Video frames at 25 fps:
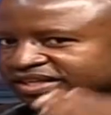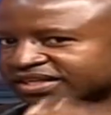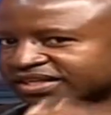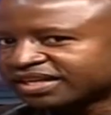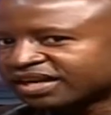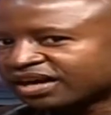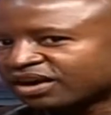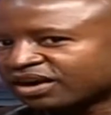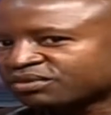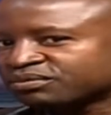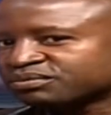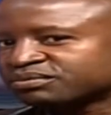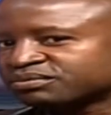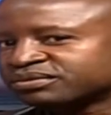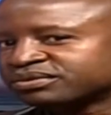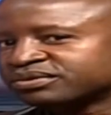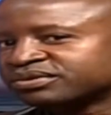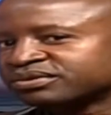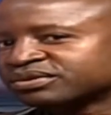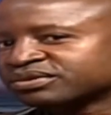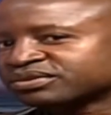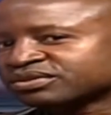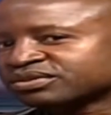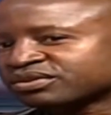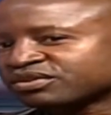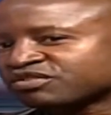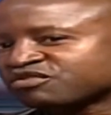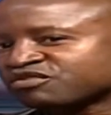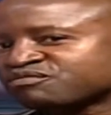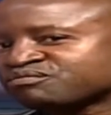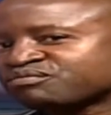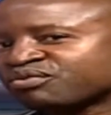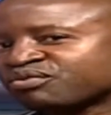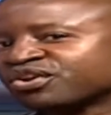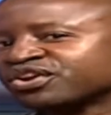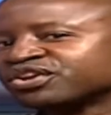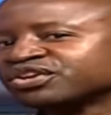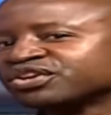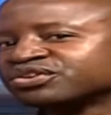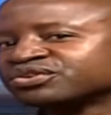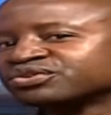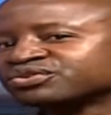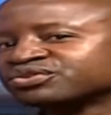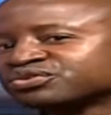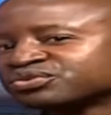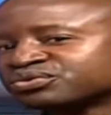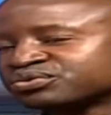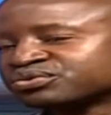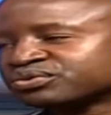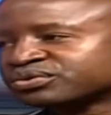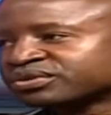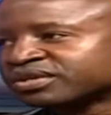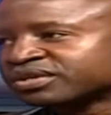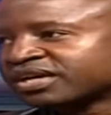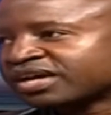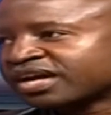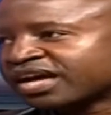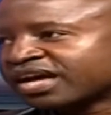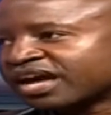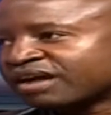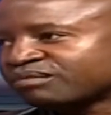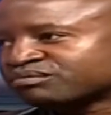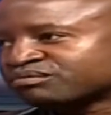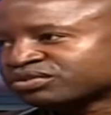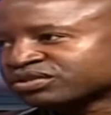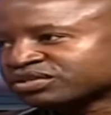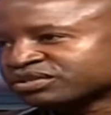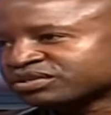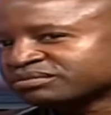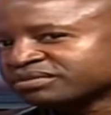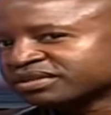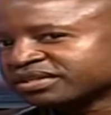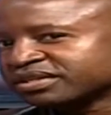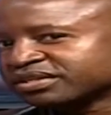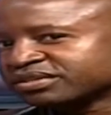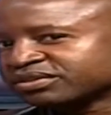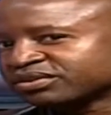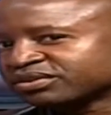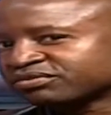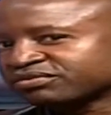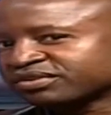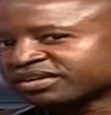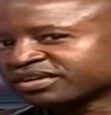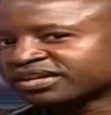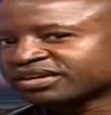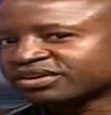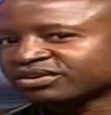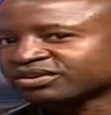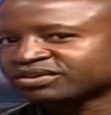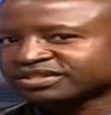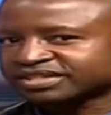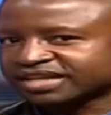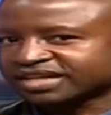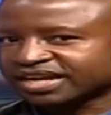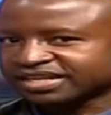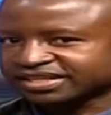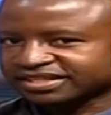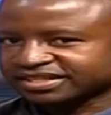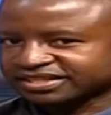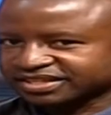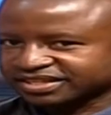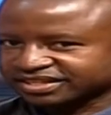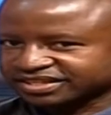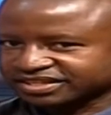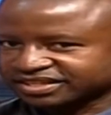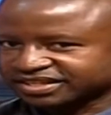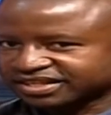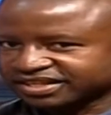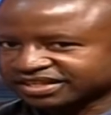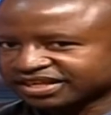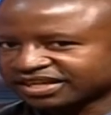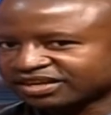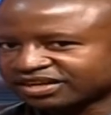now sort of point you to a possibility of an otitis externa.